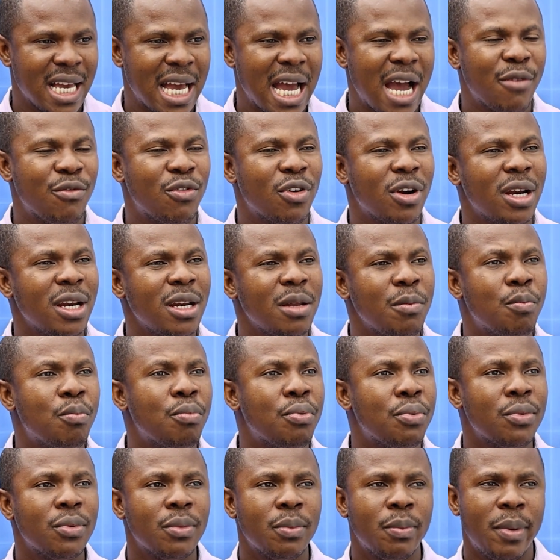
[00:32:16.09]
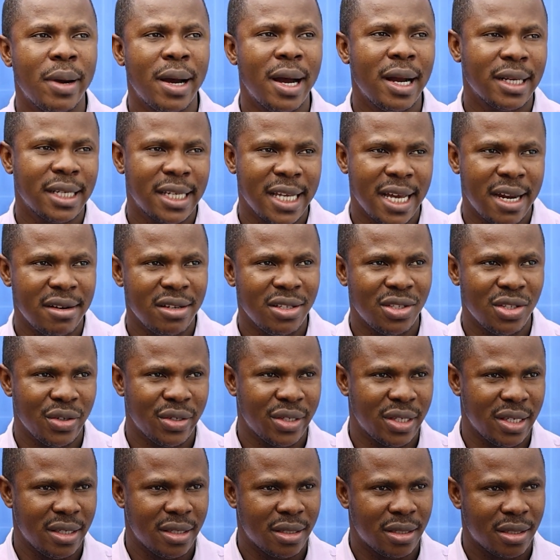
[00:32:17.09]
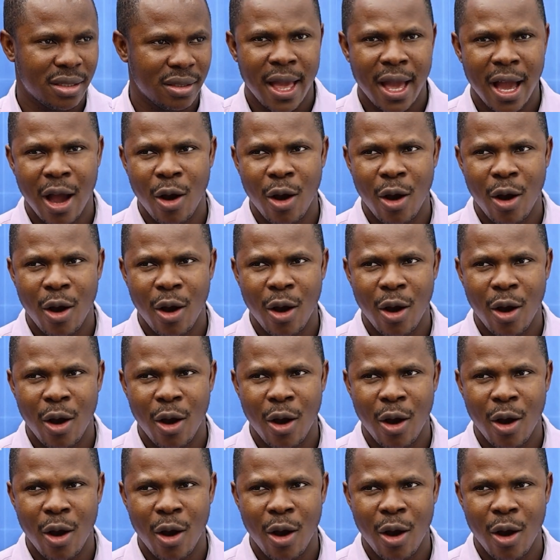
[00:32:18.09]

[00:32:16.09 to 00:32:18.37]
have already pulled back their resources.